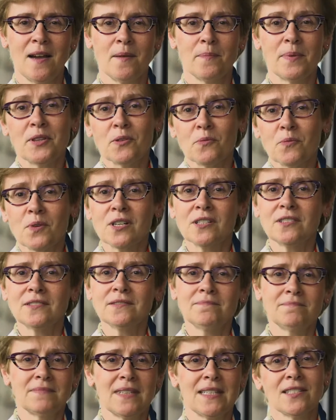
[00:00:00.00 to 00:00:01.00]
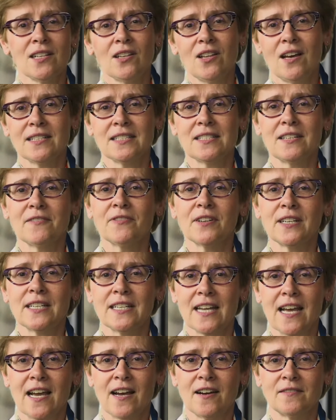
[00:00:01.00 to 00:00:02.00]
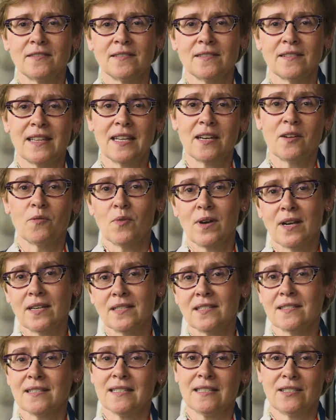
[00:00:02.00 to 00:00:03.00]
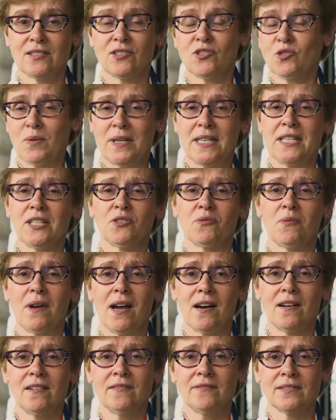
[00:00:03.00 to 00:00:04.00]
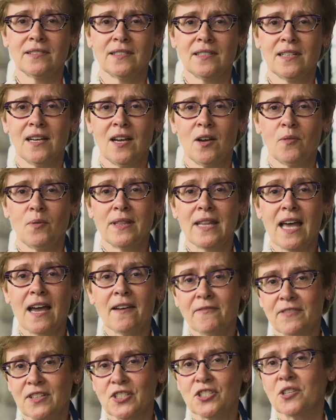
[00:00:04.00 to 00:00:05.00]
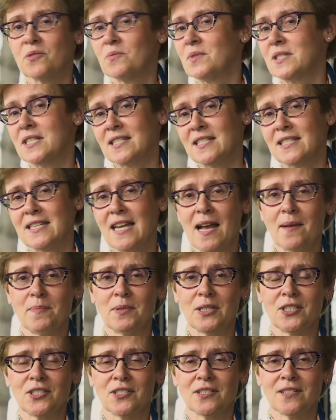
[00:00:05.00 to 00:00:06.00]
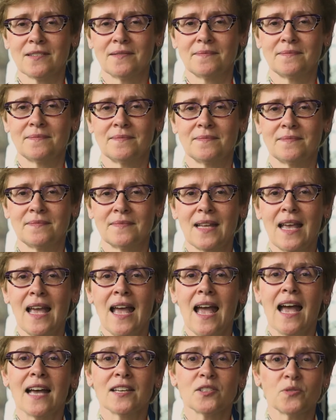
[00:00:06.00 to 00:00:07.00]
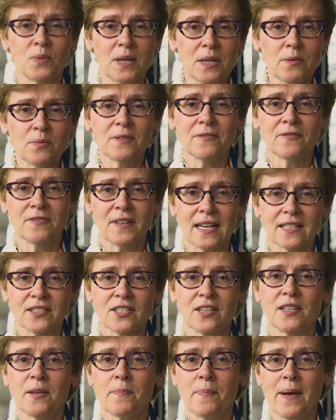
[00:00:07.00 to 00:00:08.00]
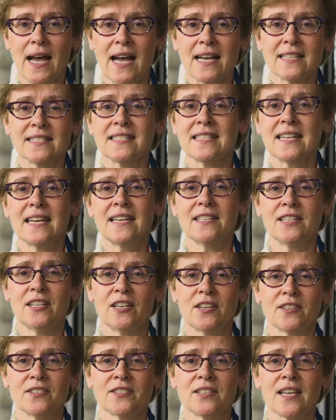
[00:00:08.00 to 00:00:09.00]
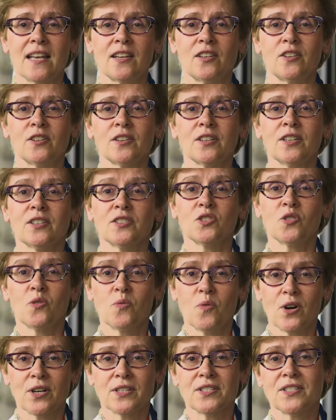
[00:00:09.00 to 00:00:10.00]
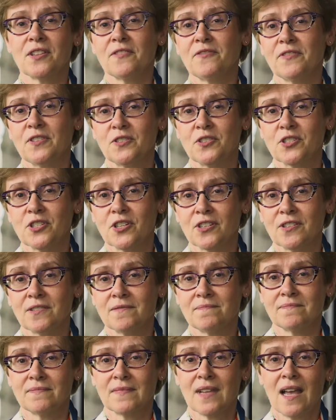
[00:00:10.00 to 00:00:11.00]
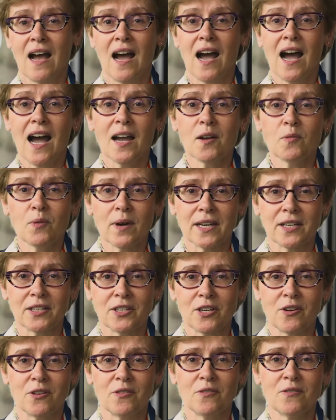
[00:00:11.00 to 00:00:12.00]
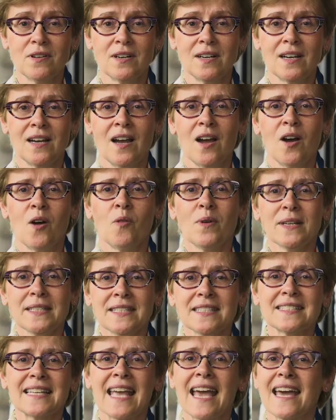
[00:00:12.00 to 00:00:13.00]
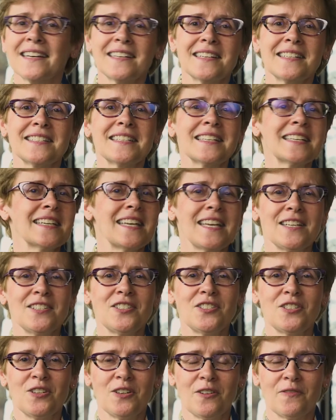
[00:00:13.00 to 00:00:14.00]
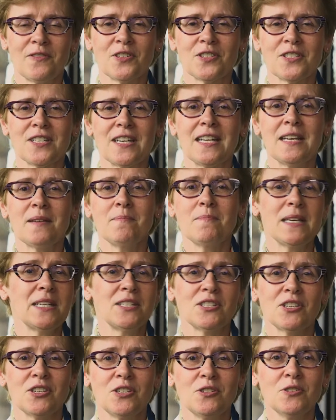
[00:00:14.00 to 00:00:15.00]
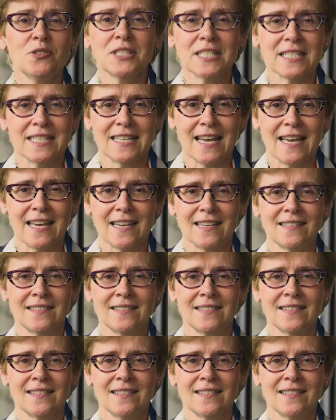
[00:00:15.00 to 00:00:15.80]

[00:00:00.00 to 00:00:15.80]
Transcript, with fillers: But the world is a lot different now than it was in 2012 when that vision was established. As we reflect on the past 10 years and look towards the future, I want to know what does Canada's engaged university mean to you today?